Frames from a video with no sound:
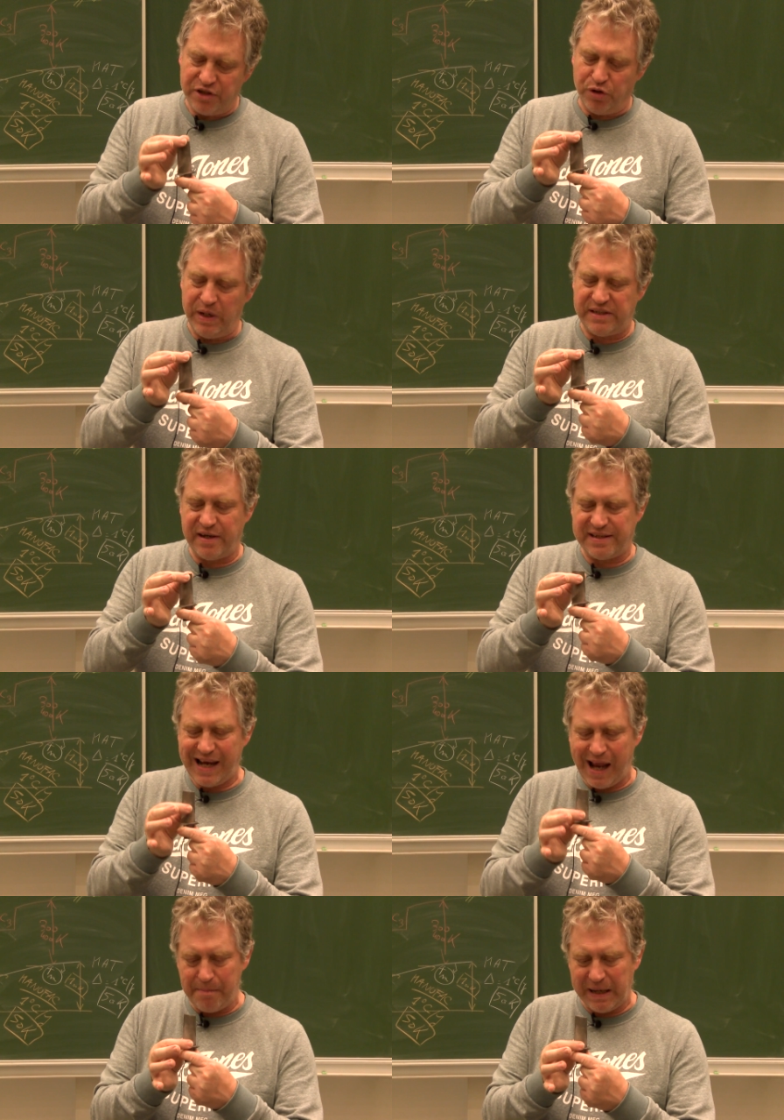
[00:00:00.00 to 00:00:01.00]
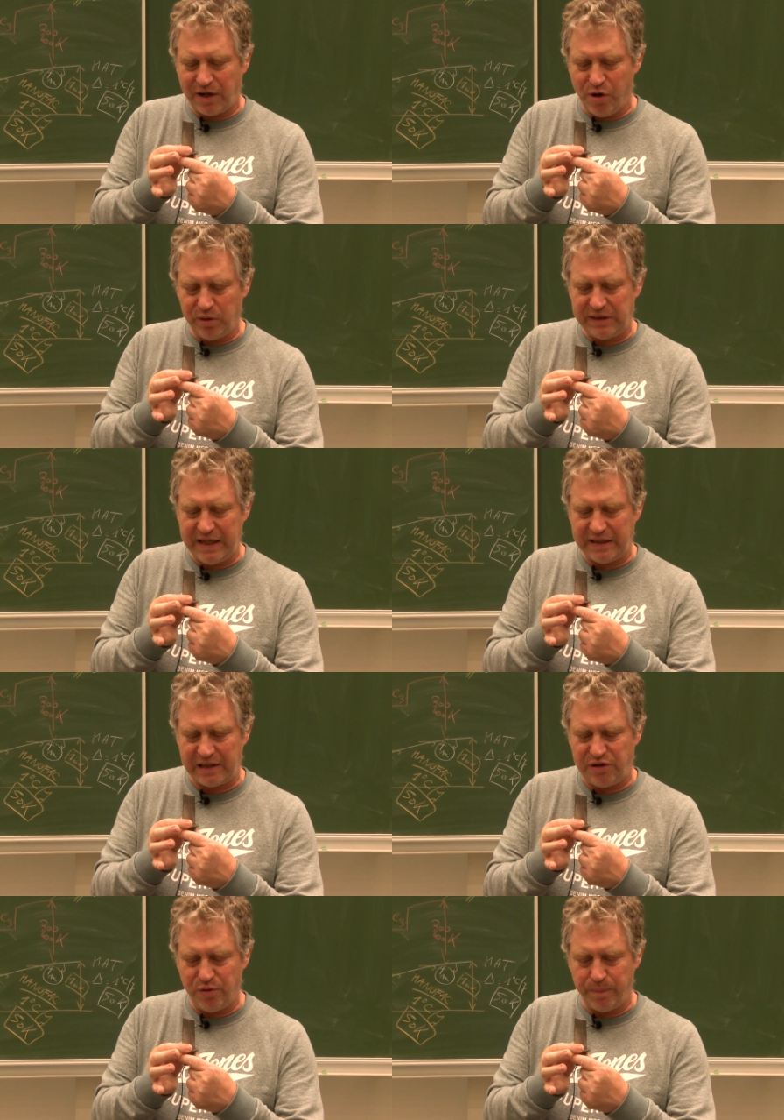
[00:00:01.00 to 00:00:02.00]
so it's a ceramic coating
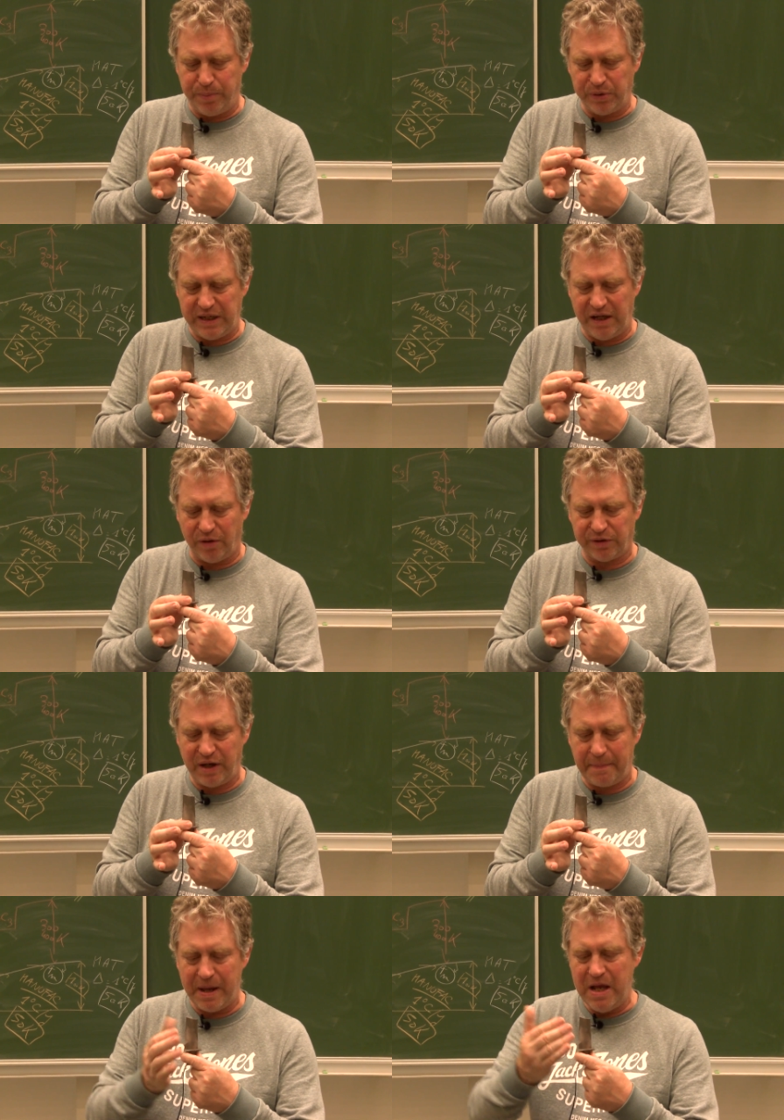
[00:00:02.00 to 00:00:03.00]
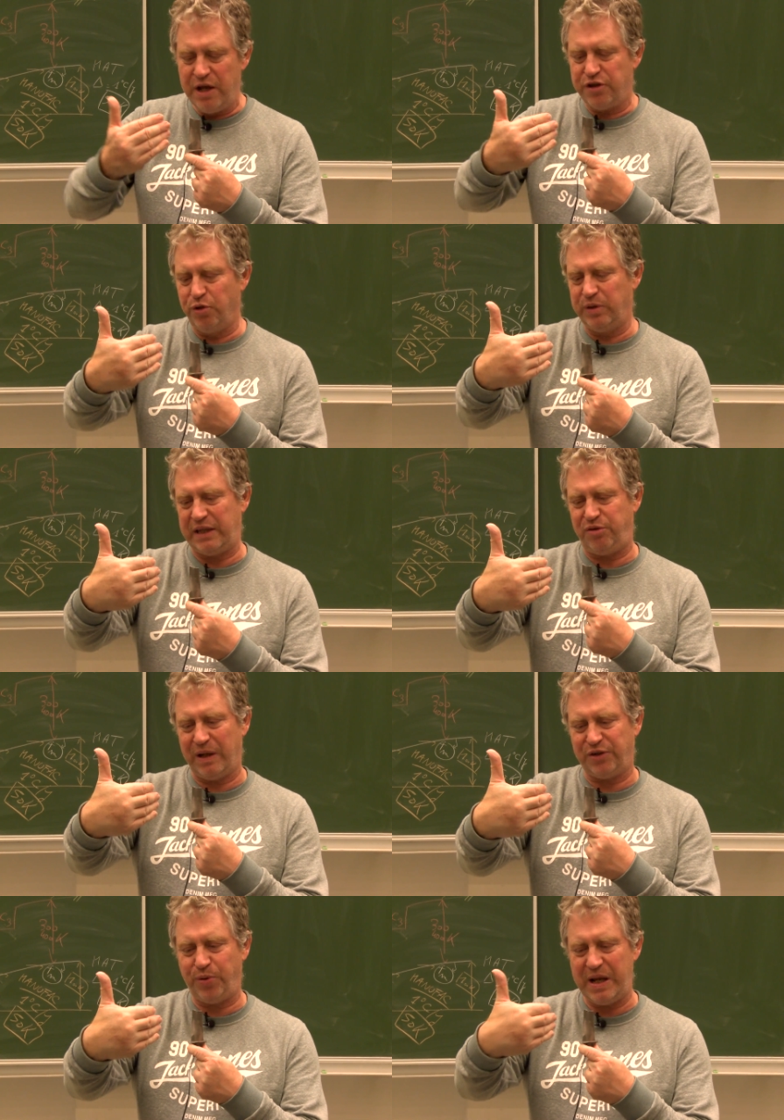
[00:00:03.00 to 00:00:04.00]
that you put here on top, so that you
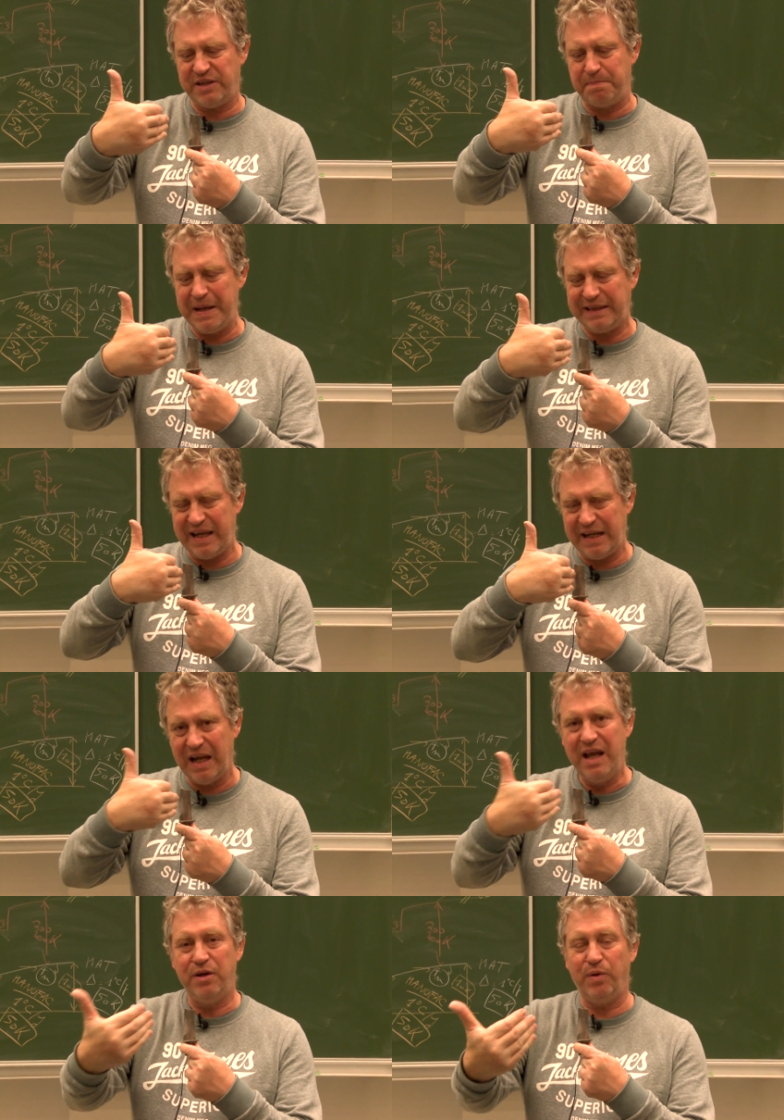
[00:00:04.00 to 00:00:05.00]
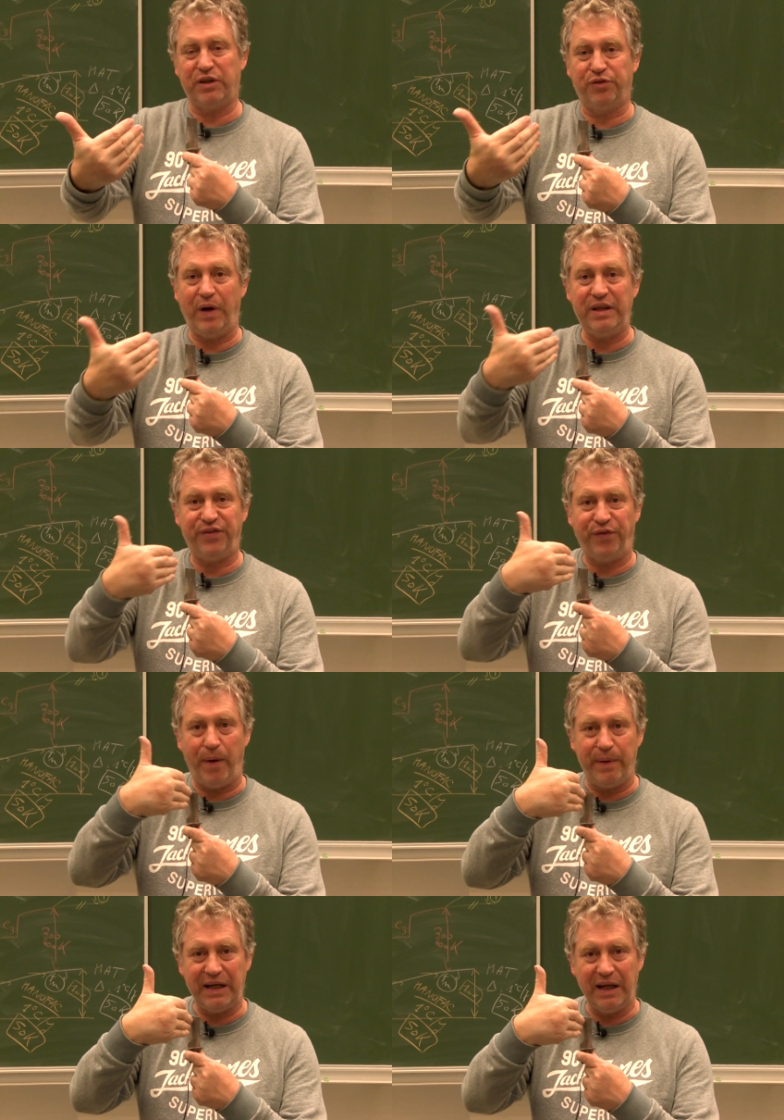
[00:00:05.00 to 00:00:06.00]
are transmitting, you are
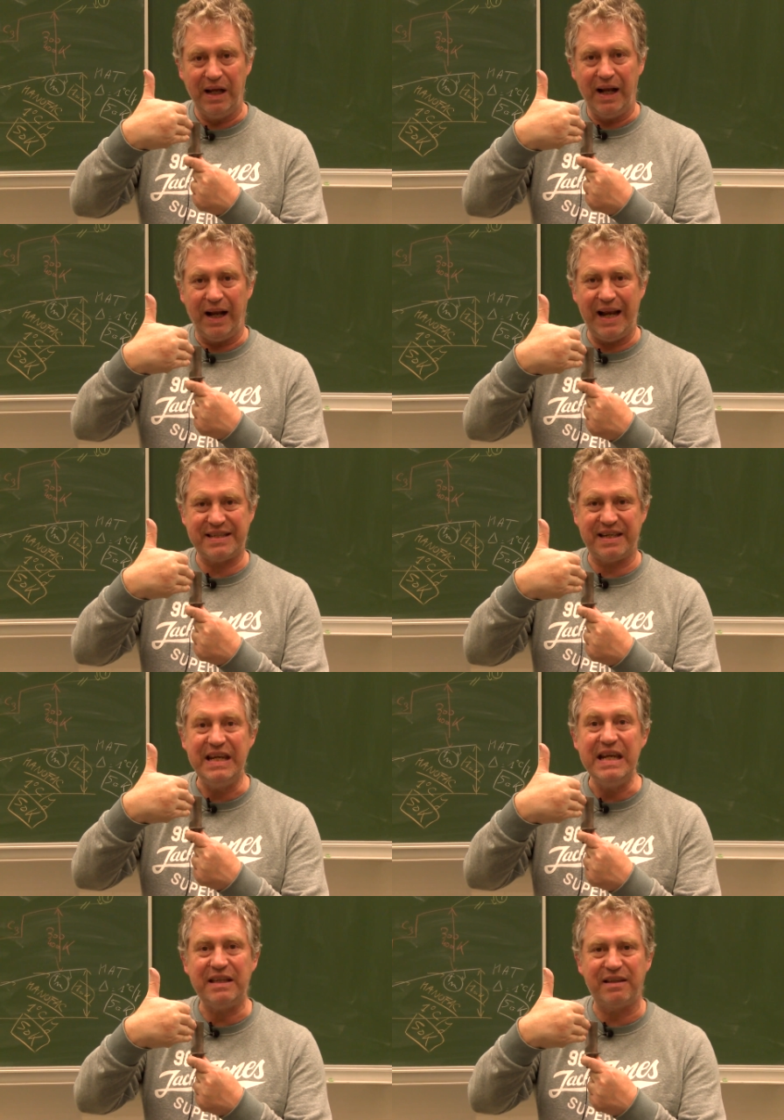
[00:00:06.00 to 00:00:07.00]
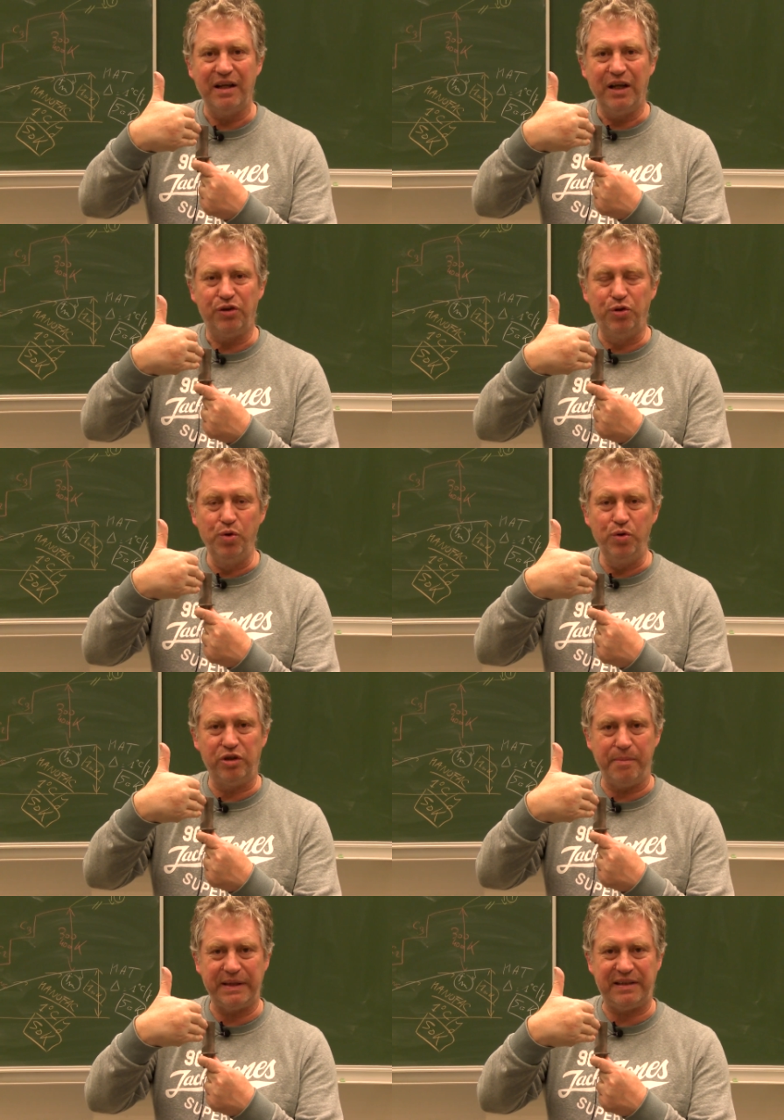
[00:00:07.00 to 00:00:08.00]
transferring less heat to
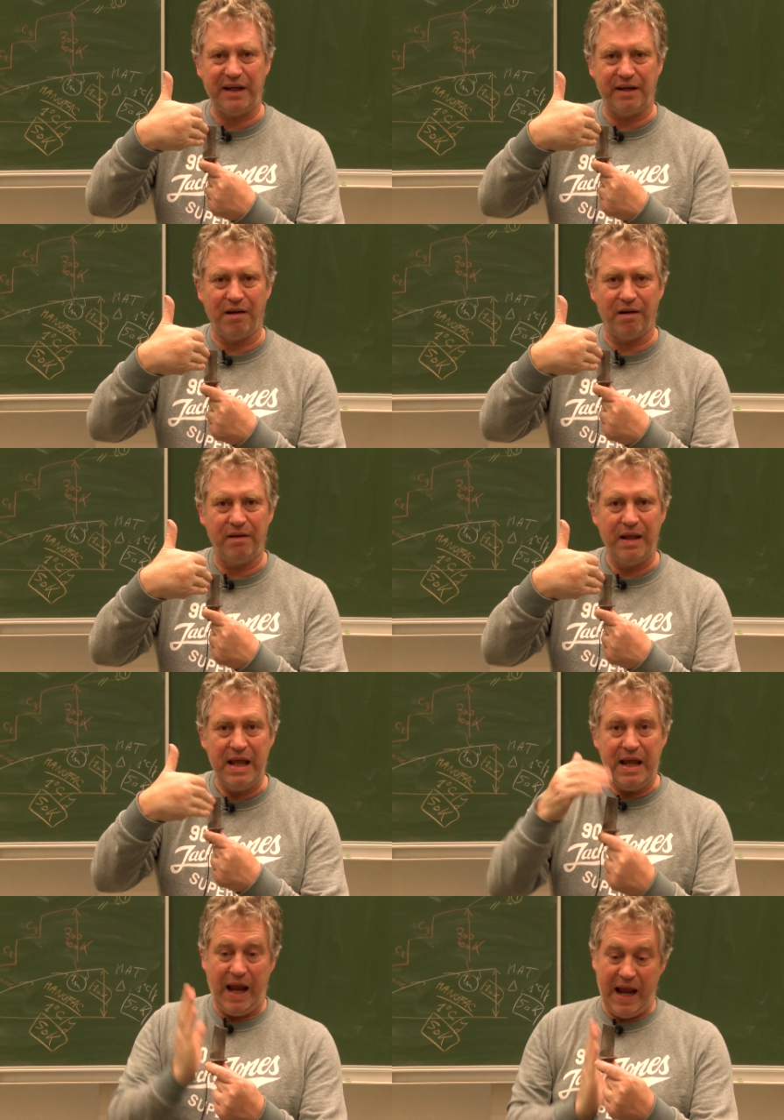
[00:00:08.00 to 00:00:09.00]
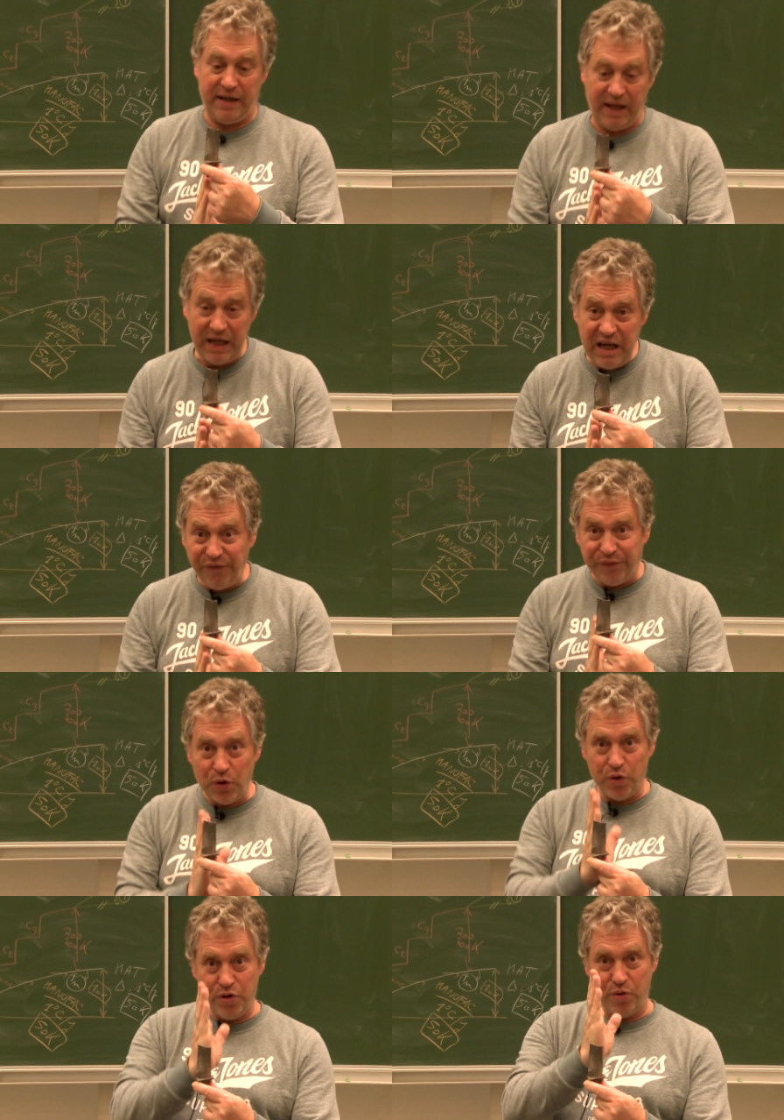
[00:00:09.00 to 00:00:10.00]
the material. And if
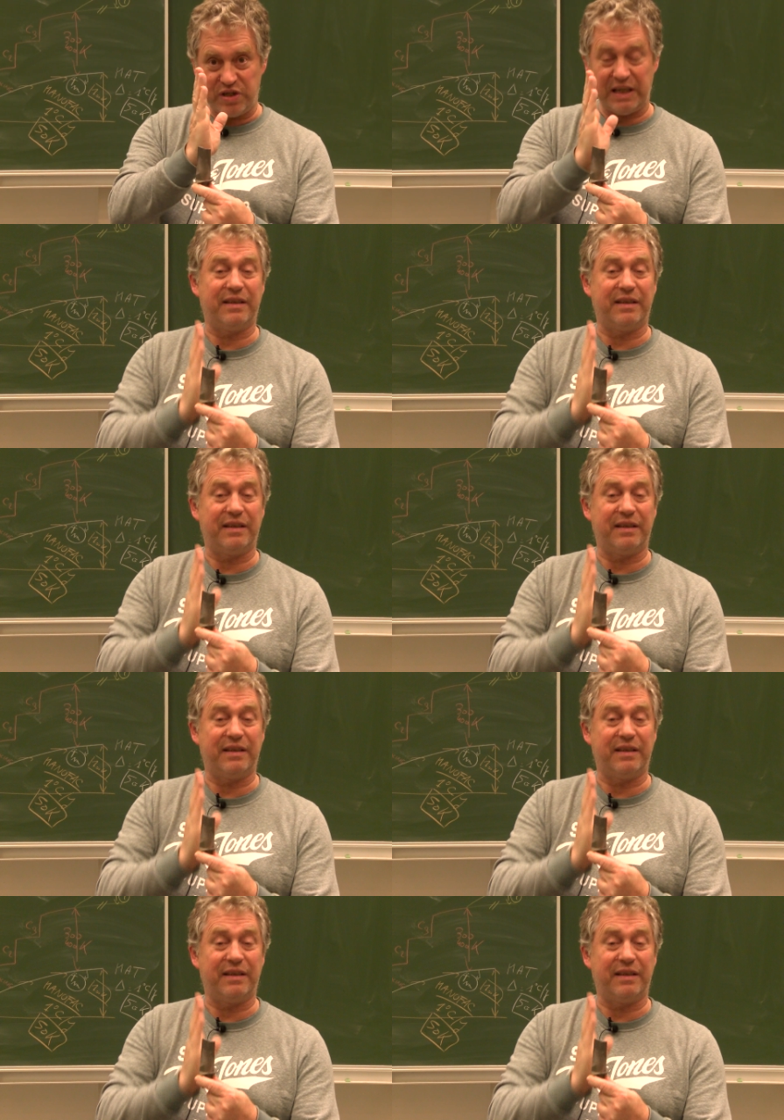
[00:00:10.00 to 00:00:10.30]
you use